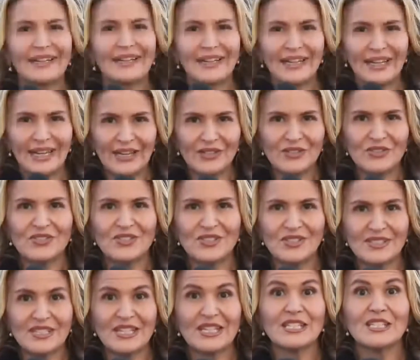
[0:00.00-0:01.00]
Anderson
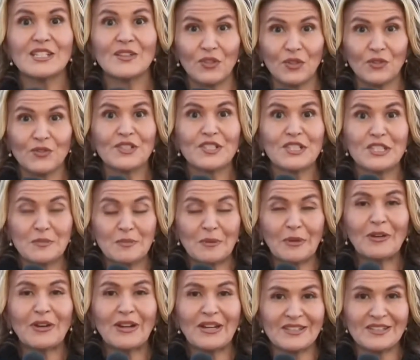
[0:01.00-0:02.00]
says if you've
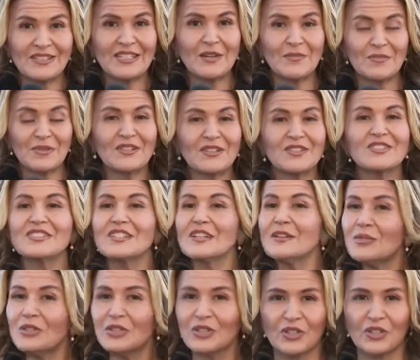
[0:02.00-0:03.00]
experienced something
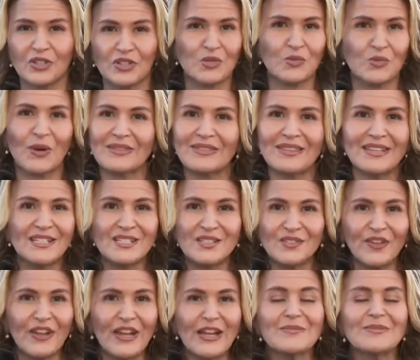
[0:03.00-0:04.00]
similar to what these
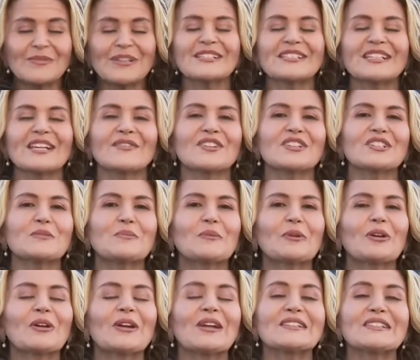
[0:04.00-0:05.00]
families have
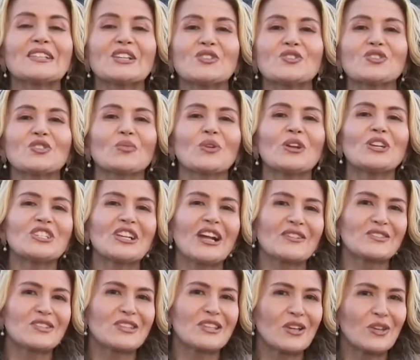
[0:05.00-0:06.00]
experienced, that you should reach out
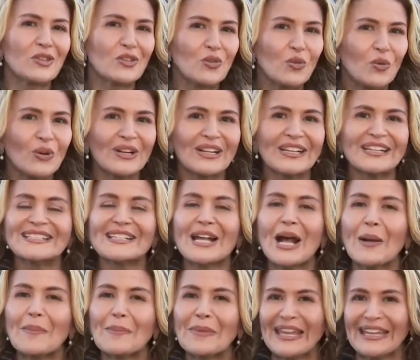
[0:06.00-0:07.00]
to the authorities
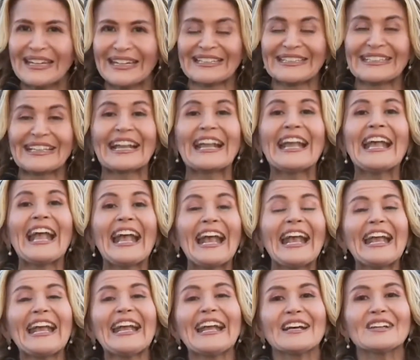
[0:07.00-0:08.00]
immediately
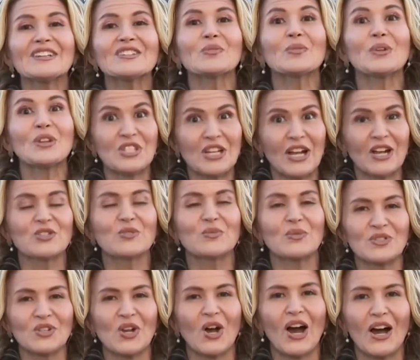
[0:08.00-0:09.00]
and reach out to his
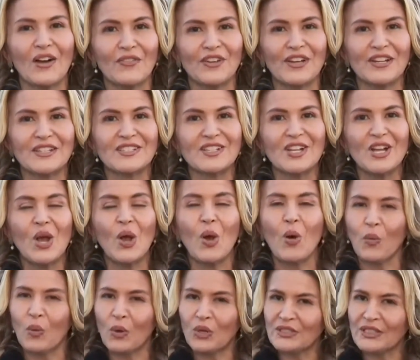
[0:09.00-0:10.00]
office.
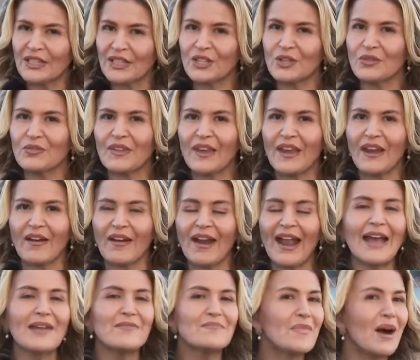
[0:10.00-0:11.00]
We'll link you there
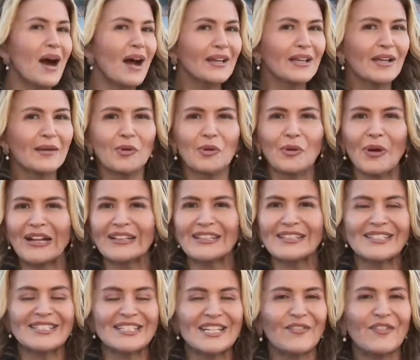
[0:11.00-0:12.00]
at Monica Morales
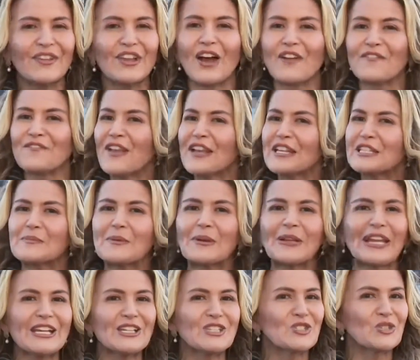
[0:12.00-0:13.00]
TV on Facebook,
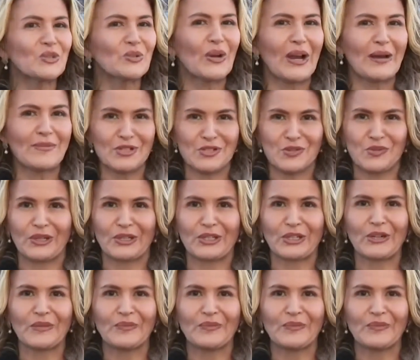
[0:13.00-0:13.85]
Instagram, or Twitter.